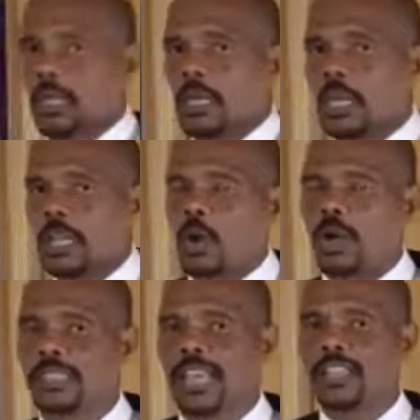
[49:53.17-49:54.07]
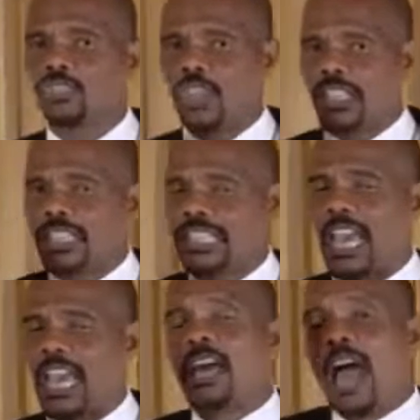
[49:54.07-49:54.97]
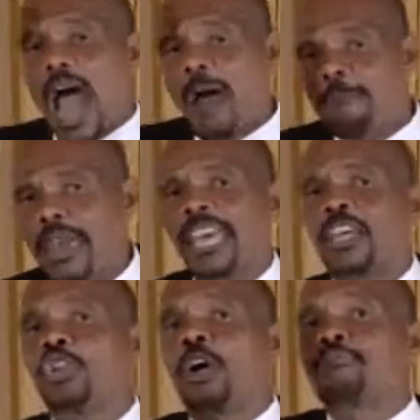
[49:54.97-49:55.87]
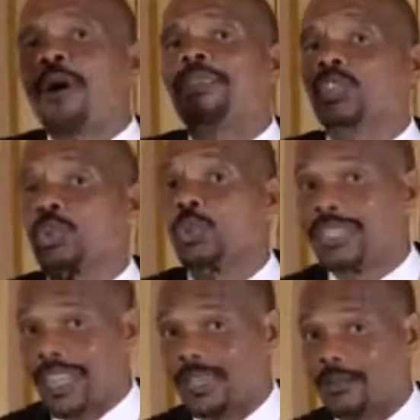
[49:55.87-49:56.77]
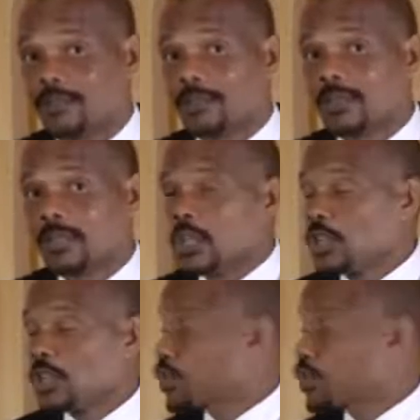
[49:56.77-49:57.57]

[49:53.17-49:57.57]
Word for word: In other words, then Jesus is saying, I'm making you the promise today. So